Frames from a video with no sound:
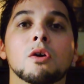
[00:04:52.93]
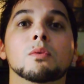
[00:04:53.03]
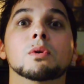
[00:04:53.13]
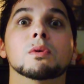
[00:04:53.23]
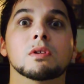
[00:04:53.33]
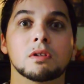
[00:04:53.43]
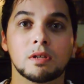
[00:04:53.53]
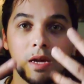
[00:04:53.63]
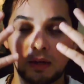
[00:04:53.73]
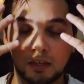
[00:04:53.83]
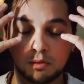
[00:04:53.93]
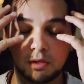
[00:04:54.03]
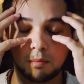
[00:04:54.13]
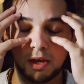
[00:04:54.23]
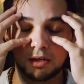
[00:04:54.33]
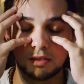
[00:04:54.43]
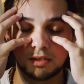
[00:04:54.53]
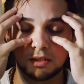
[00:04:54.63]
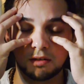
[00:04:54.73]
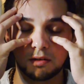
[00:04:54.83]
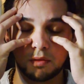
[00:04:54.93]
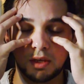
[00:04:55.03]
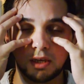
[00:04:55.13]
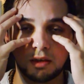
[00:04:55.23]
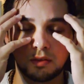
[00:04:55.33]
rule, I guess what you might consider the,